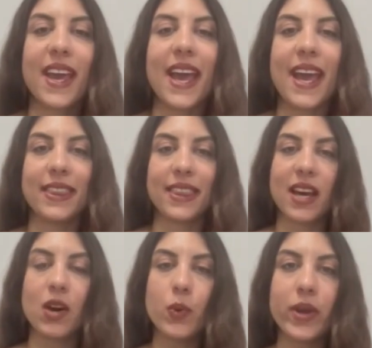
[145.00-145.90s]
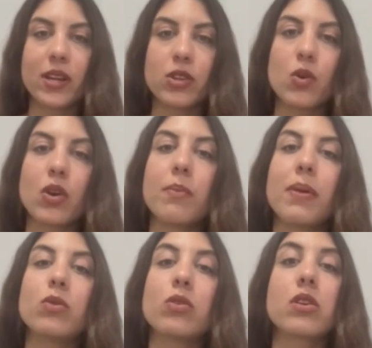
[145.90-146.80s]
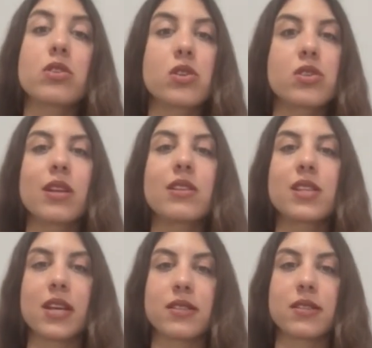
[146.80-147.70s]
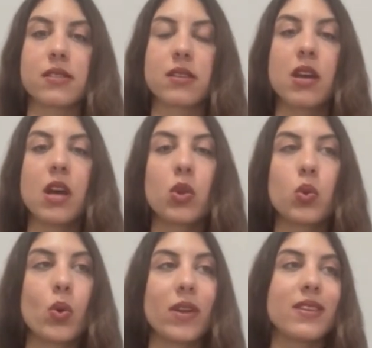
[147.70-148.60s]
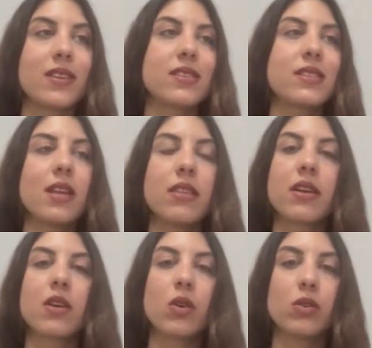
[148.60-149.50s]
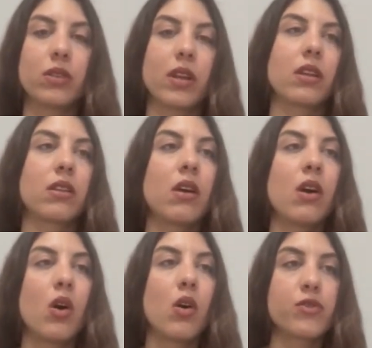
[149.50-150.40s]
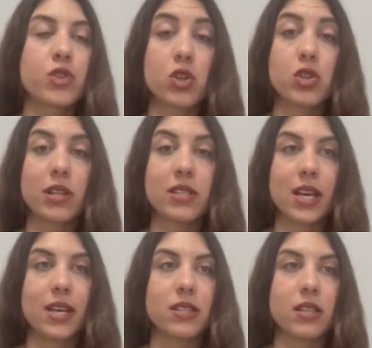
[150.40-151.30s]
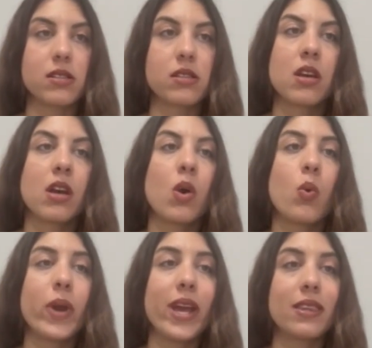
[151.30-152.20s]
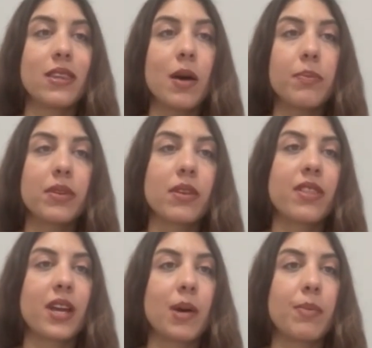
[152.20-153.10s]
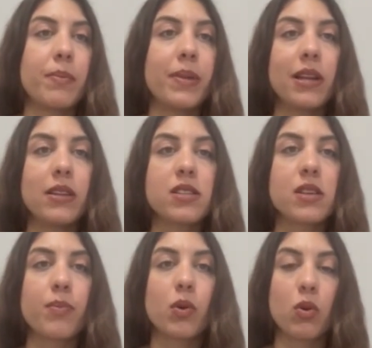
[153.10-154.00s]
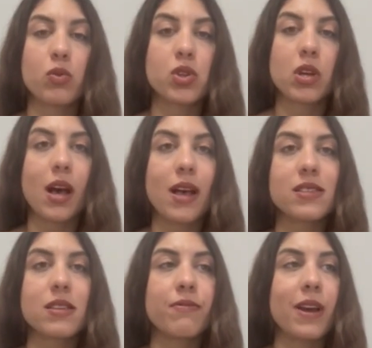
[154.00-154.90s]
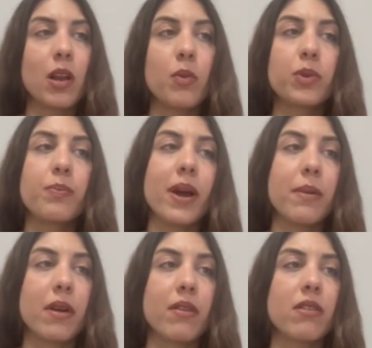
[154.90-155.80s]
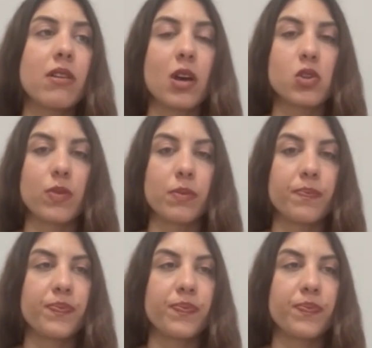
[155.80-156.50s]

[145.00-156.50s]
And now we can talk about social justice. To understand the context of social justice, we adapt the capabilities approach as developed by Martha Nussbaum.